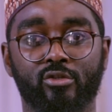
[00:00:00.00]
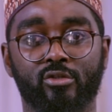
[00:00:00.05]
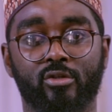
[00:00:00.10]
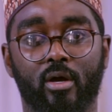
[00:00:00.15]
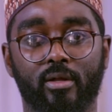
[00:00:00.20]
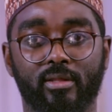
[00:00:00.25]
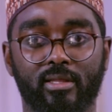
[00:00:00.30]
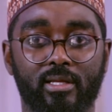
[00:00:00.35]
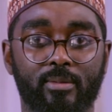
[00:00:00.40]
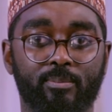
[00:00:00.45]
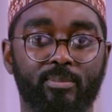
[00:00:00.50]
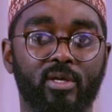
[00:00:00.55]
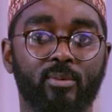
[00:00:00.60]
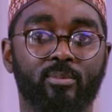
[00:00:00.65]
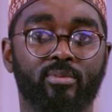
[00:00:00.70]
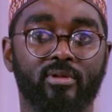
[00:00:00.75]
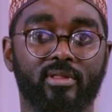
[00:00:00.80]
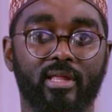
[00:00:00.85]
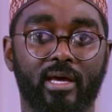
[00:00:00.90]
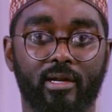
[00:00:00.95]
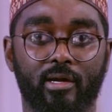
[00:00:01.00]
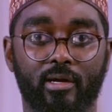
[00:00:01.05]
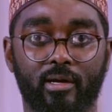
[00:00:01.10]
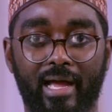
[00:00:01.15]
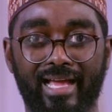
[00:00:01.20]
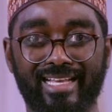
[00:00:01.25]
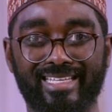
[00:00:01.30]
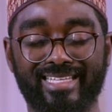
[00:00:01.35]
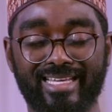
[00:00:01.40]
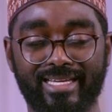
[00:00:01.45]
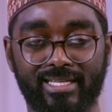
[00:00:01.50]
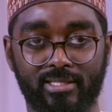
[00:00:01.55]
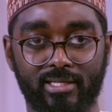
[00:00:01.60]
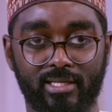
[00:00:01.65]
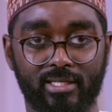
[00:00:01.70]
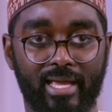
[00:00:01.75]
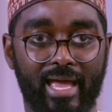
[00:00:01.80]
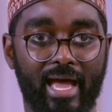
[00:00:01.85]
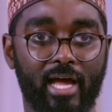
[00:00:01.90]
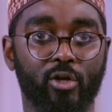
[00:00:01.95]
done that people that are
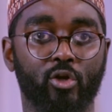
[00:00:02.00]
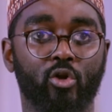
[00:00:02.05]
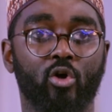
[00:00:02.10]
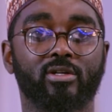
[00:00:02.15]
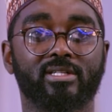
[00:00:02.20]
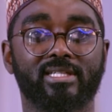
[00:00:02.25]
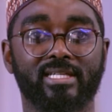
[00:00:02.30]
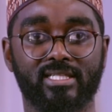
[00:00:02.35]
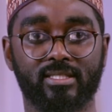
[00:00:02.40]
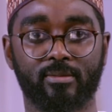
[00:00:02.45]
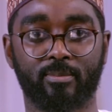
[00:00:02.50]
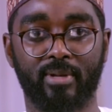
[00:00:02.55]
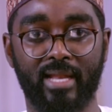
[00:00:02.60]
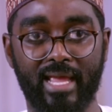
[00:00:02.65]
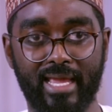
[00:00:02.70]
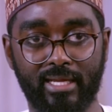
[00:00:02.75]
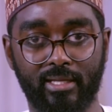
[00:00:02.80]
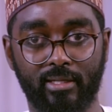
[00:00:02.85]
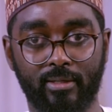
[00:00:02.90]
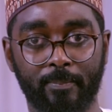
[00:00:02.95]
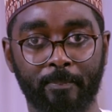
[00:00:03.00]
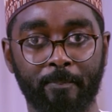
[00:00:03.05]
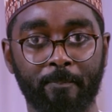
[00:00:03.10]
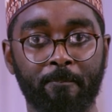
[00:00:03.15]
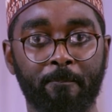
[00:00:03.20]
addicted cannot explain